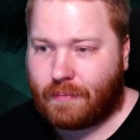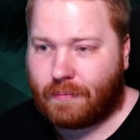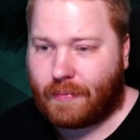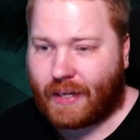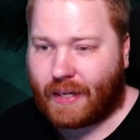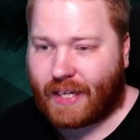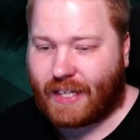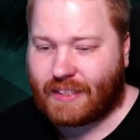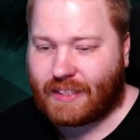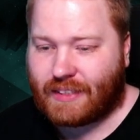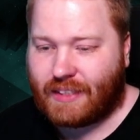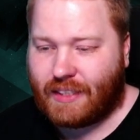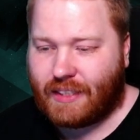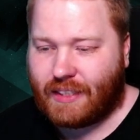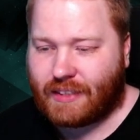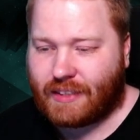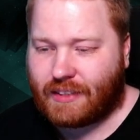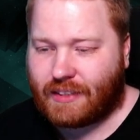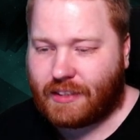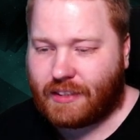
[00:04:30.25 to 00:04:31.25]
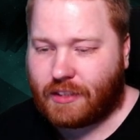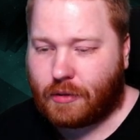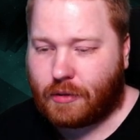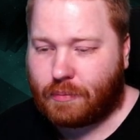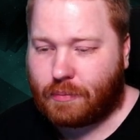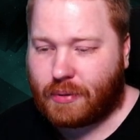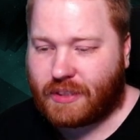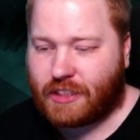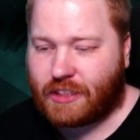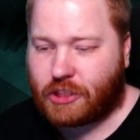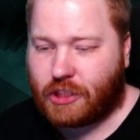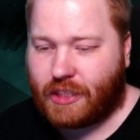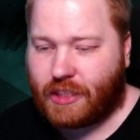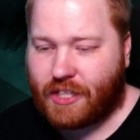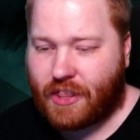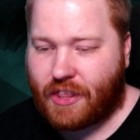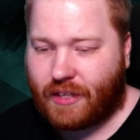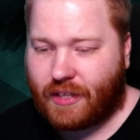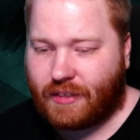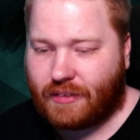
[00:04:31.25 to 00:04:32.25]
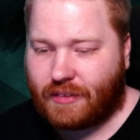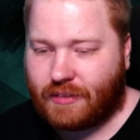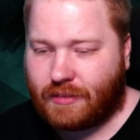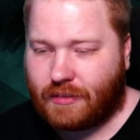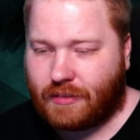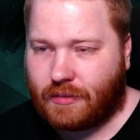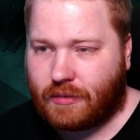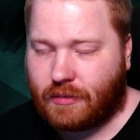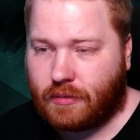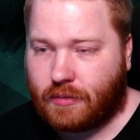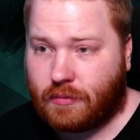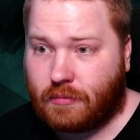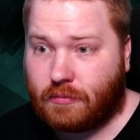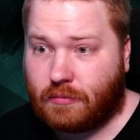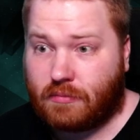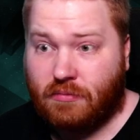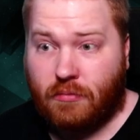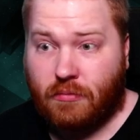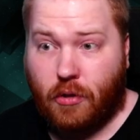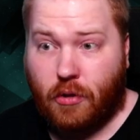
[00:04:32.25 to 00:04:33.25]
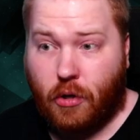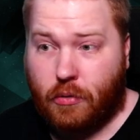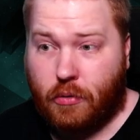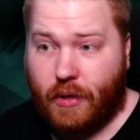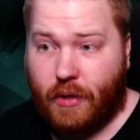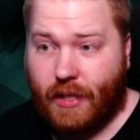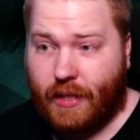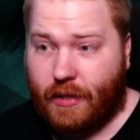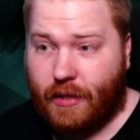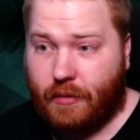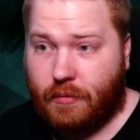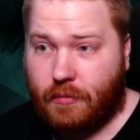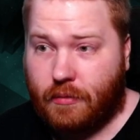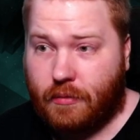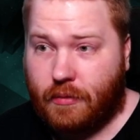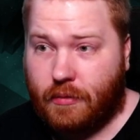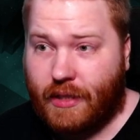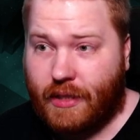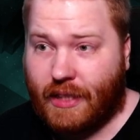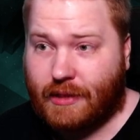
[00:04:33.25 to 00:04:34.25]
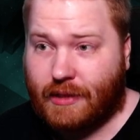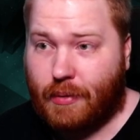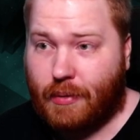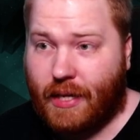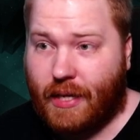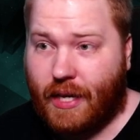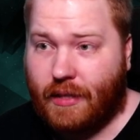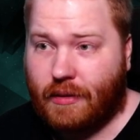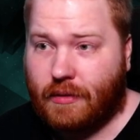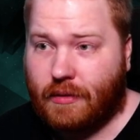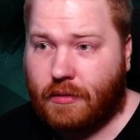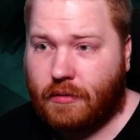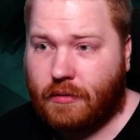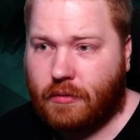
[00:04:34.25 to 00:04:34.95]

But I guess he isn't in a good position either. Oh, really? He has a plan?